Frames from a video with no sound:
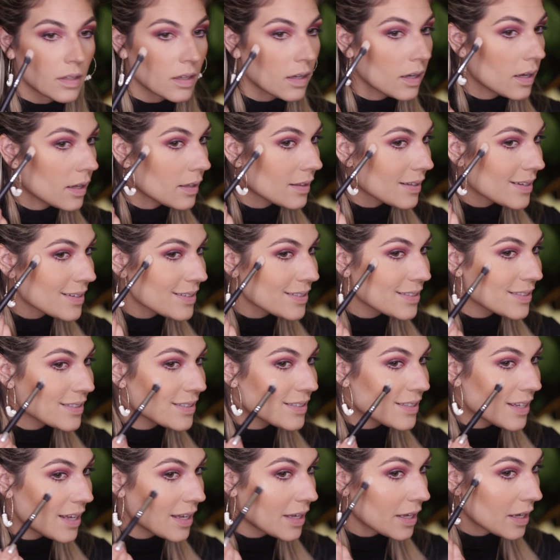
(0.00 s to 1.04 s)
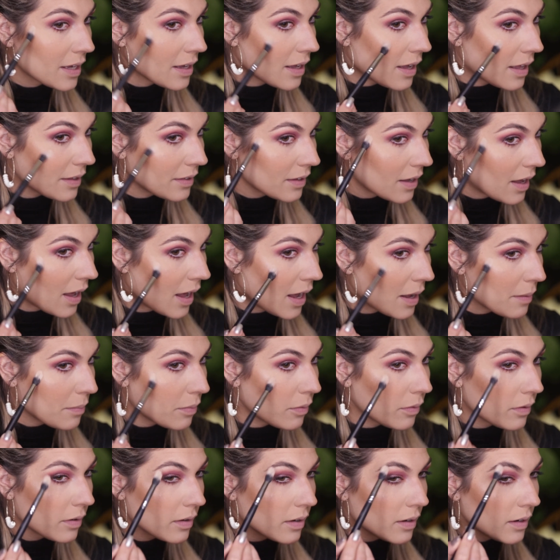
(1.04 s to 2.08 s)
And then just take it at the high
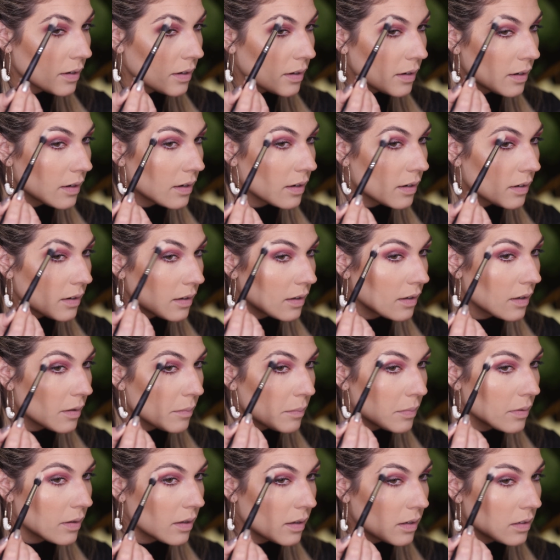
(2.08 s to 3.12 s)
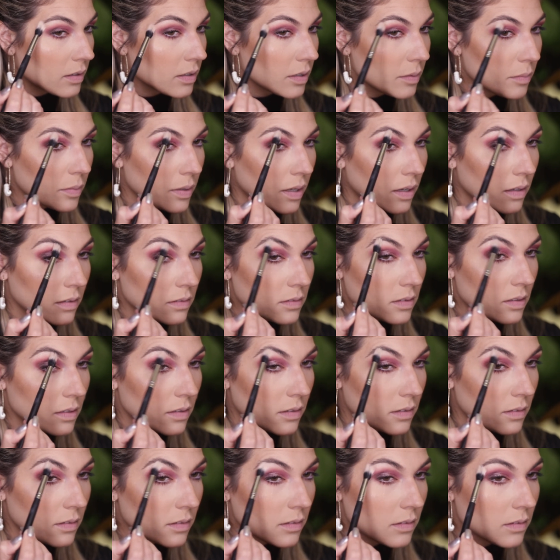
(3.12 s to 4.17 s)
point and up on your brow
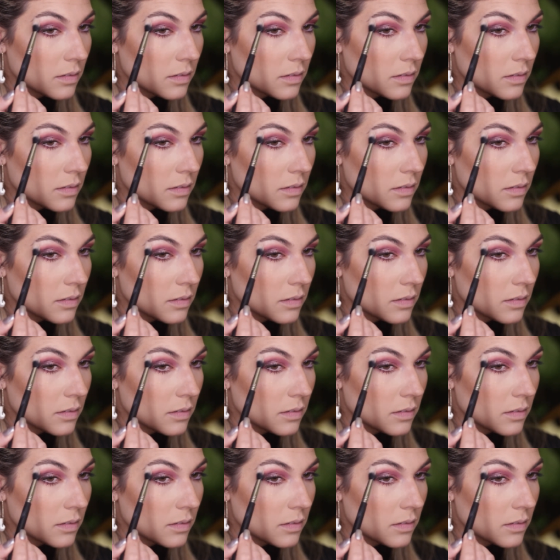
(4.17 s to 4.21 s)
too.